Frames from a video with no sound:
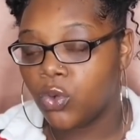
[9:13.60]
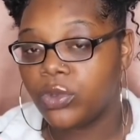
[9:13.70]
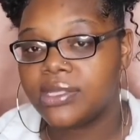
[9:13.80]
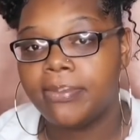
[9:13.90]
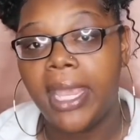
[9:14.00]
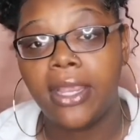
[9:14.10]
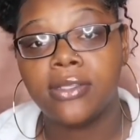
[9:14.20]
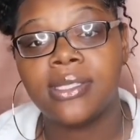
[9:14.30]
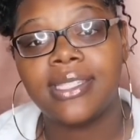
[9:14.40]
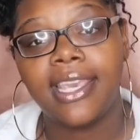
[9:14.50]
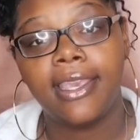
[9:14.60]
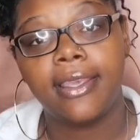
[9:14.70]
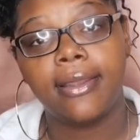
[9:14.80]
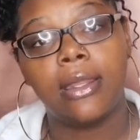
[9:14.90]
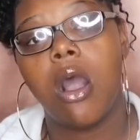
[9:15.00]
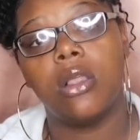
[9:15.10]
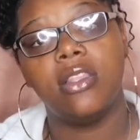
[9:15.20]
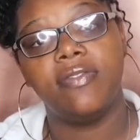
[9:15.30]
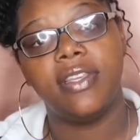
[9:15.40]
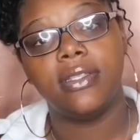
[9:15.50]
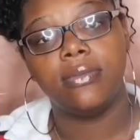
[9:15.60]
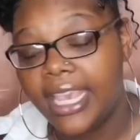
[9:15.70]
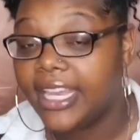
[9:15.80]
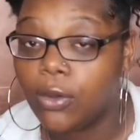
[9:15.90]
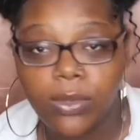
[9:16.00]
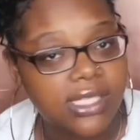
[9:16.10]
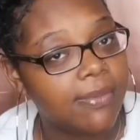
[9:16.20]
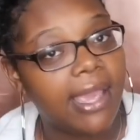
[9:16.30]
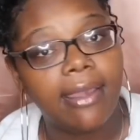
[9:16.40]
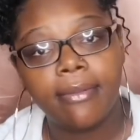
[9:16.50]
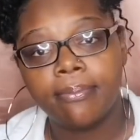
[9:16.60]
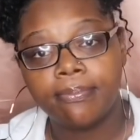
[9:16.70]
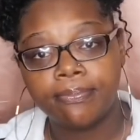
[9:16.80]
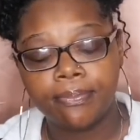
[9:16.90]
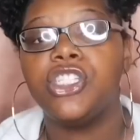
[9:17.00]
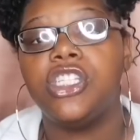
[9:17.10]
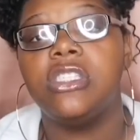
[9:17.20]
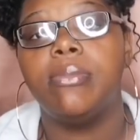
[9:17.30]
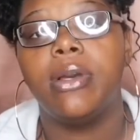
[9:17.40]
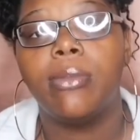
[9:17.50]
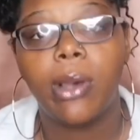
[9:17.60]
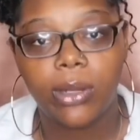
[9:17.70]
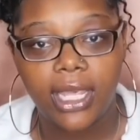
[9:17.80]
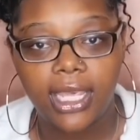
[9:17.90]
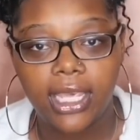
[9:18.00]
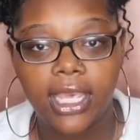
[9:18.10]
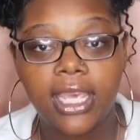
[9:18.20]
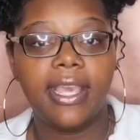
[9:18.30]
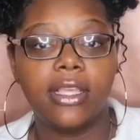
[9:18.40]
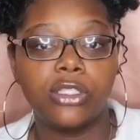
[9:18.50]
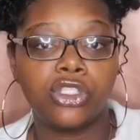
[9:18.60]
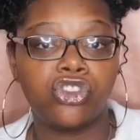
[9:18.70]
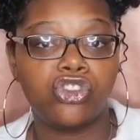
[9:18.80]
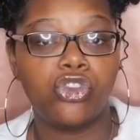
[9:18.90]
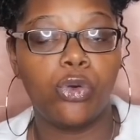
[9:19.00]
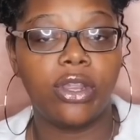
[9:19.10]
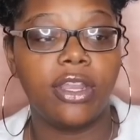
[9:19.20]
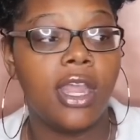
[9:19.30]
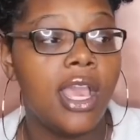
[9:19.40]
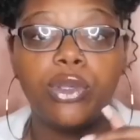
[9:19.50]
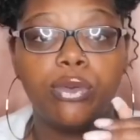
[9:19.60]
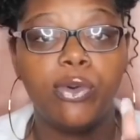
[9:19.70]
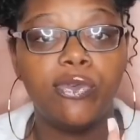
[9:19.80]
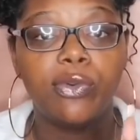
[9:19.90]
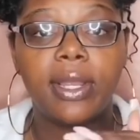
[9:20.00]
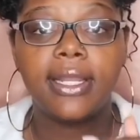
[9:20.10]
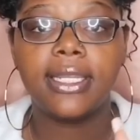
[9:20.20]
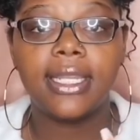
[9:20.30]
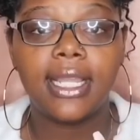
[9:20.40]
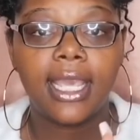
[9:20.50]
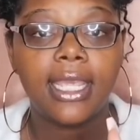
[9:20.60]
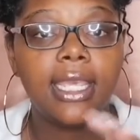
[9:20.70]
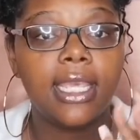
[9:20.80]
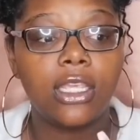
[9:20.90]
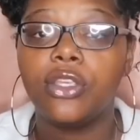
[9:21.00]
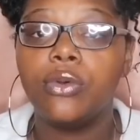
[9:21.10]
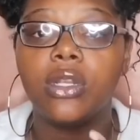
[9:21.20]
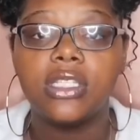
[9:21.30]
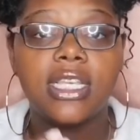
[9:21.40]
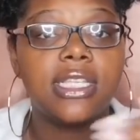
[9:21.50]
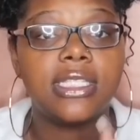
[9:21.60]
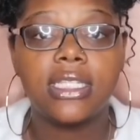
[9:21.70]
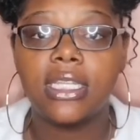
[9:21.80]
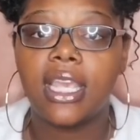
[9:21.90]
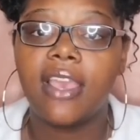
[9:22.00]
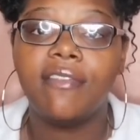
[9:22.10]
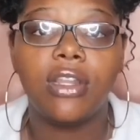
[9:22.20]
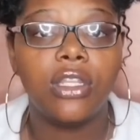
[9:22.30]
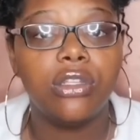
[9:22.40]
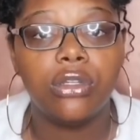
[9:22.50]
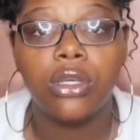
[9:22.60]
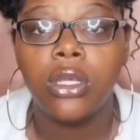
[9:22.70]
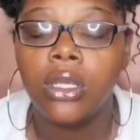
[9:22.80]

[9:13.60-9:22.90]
was bare skin, all of it, and it wasn't mine. And she's butterball naked, snoring. When you move around at night and you are tussling and having a little